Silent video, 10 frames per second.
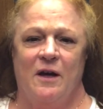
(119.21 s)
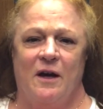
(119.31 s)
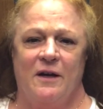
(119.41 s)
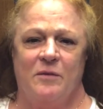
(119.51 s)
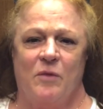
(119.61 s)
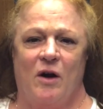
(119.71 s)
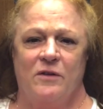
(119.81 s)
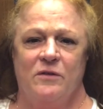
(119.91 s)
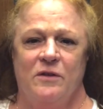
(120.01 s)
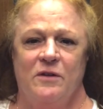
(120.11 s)
I am
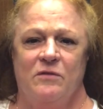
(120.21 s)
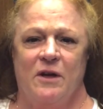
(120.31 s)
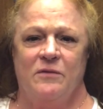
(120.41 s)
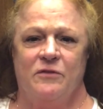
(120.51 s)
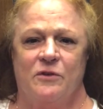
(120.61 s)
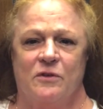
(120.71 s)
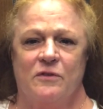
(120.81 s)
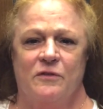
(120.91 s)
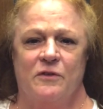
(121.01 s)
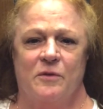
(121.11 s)
honored and grateful
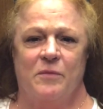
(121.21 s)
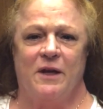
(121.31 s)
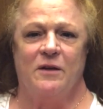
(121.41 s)
for the men